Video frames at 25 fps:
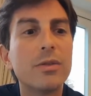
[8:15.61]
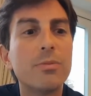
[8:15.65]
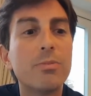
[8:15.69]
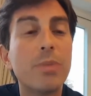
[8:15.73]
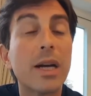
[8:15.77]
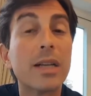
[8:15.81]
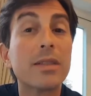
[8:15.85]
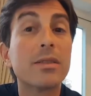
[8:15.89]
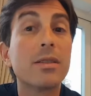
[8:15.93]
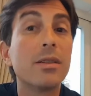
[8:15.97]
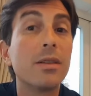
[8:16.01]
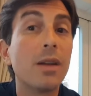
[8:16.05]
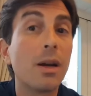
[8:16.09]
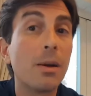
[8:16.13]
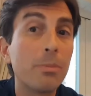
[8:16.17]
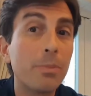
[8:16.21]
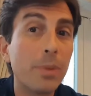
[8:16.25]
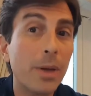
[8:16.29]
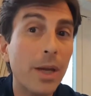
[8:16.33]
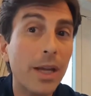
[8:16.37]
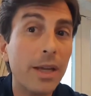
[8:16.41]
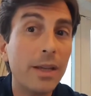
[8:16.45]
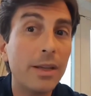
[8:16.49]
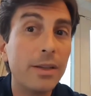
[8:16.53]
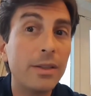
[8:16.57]
back to Phnom
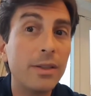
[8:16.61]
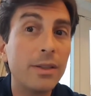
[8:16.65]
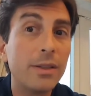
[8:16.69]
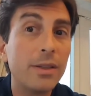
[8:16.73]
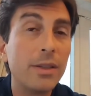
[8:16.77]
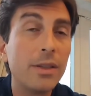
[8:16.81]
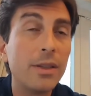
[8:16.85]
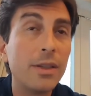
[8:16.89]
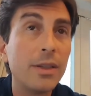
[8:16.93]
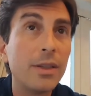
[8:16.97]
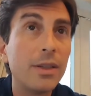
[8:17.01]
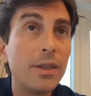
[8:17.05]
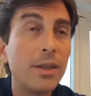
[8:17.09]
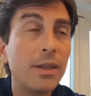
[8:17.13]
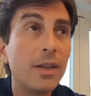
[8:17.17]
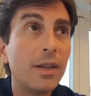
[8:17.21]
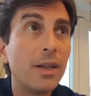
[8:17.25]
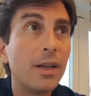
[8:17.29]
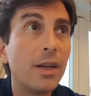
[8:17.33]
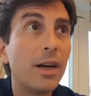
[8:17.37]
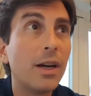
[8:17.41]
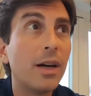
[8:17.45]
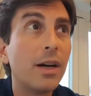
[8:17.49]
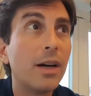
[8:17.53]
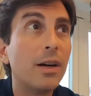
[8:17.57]
Penh,
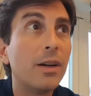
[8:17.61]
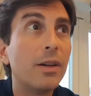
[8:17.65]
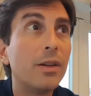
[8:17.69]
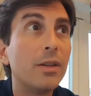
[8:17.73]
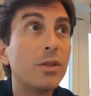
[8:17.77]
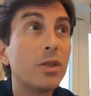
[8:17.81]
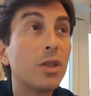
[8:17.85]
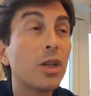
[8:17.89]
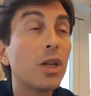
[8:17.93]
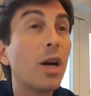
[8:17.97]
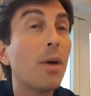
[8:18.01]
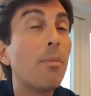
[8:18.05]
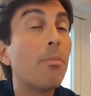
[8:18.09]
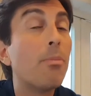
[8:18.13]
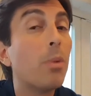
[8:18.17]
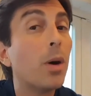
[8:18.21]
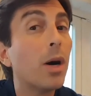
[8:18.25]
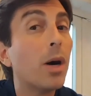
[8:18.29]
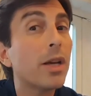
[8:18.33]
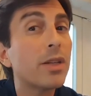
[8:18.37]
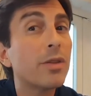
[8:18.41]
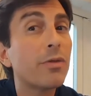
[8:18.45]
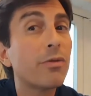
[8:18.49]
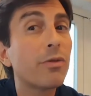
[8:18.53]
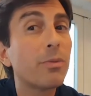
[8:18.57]
took a
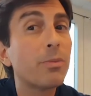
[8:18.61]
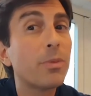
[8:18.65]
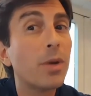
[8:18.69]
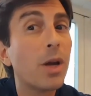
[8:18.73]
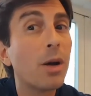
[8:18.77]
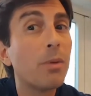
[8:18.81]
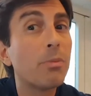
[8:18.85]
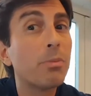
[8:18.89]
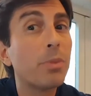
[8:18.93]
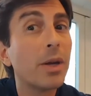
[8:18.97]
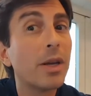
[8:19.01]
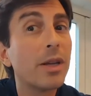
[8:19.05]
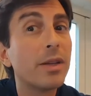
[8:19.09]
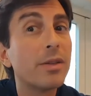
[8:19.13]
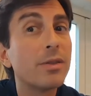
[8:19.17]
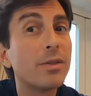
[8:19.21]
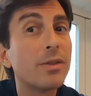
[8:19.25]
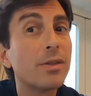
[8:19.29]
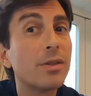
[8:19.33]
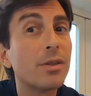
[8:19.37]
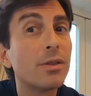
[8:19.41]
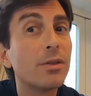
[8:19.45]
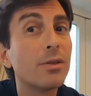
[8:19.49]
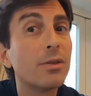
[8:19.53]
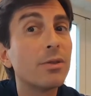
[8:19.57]
bus from Phnom Penh
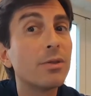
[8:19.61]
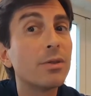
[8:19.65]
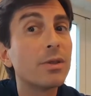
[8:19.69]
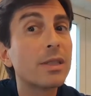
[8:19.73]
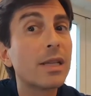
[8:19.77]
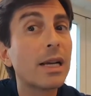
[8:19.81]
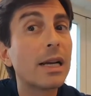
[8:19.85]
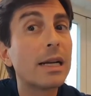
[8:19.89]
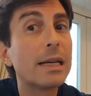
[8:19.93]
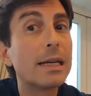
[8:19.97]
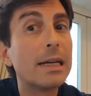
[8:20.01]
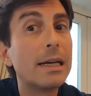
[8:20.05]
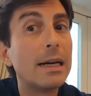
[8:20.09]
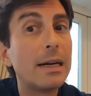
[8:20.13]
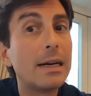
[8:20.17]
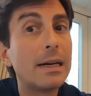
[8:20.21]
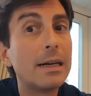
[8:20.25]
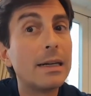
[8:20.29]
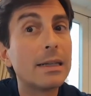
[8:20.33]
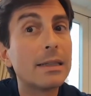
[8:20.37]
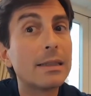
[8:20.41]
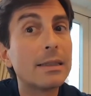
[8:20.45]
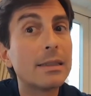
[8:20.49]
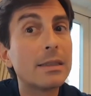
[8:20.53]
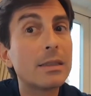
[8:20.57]
to Saigon.